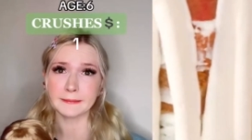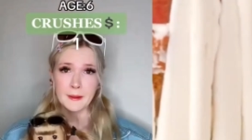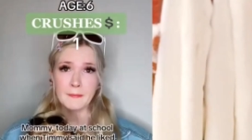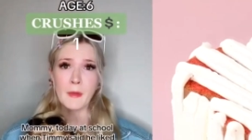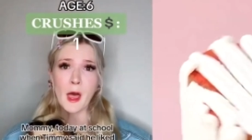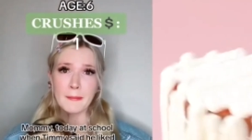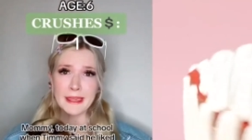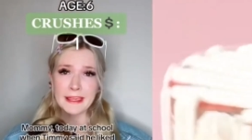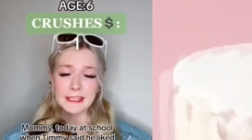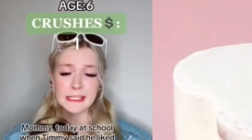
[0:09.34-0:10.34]

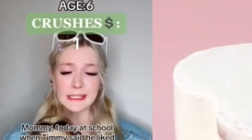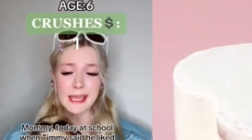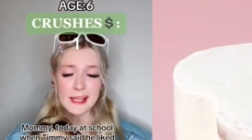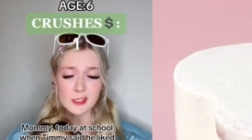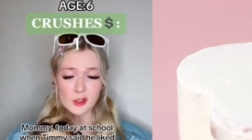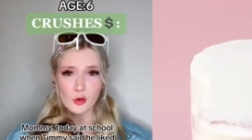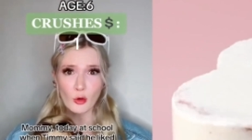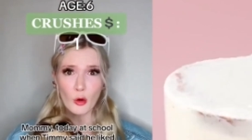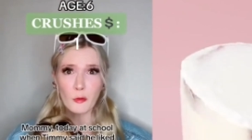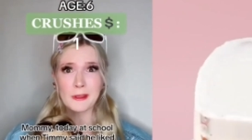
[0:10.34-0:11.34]
Mommy, today at
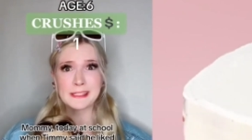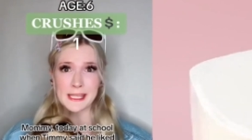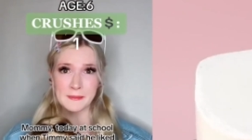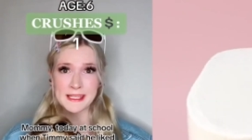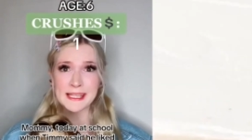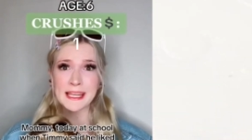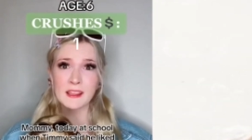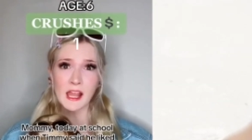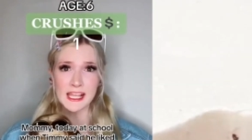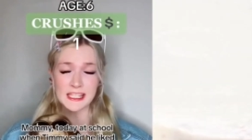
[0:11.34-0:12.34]
school, when Timmy said he
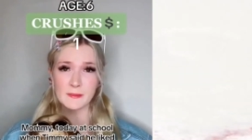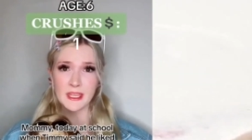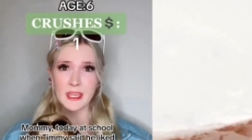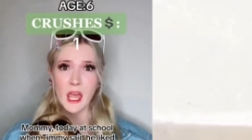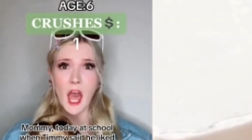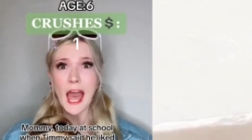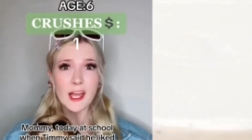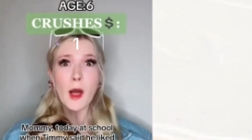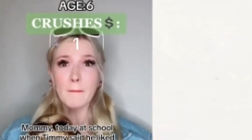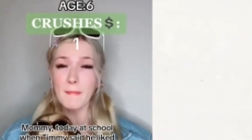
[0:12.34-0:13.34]
liked me, I
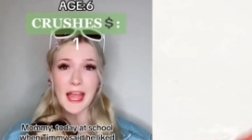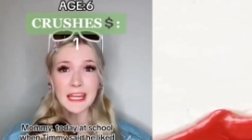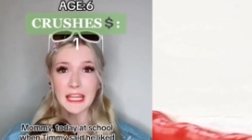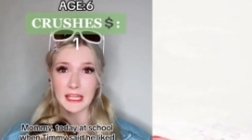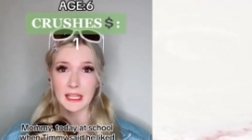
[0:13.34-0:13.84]
got money.